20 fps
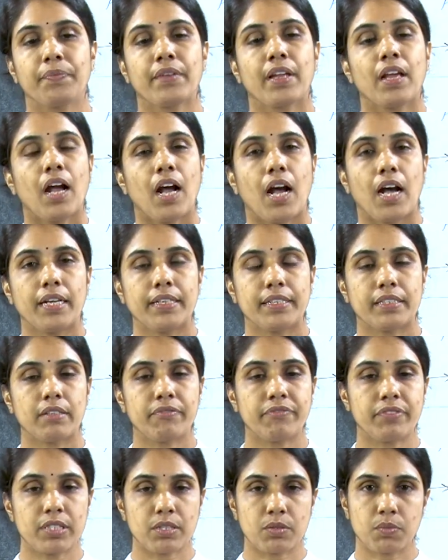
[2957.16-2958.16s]
And the
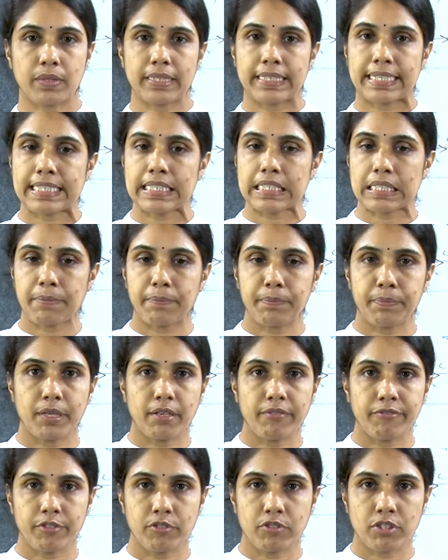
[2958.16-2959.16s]
first one is simple
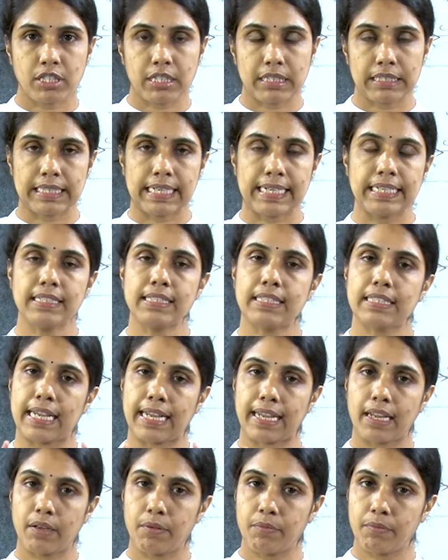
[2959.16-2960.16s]
future tense,
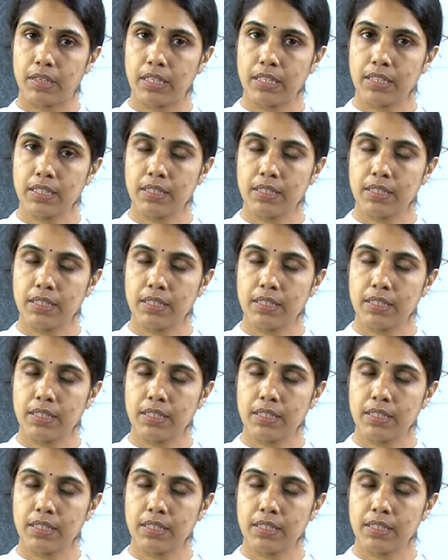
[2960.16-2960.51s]
second one